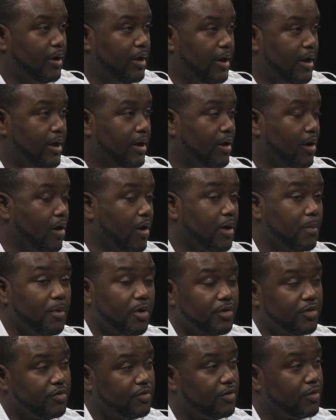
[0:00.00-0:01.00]
and our
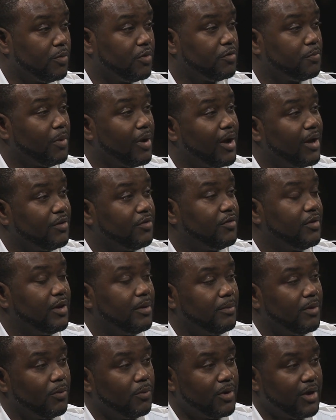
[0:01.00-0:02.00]
emergency response team
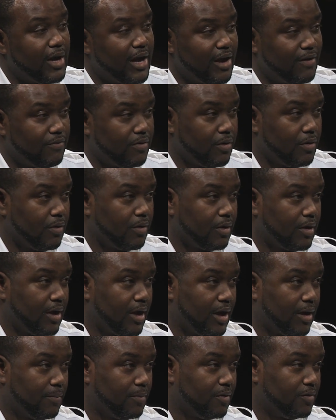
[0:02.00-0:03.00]
that we have here on
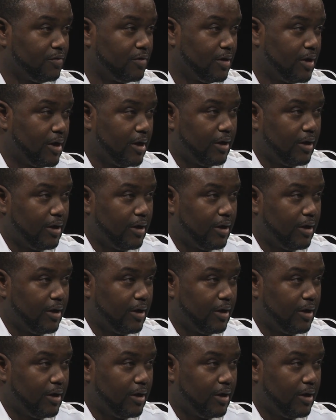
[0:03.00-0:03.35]
campus.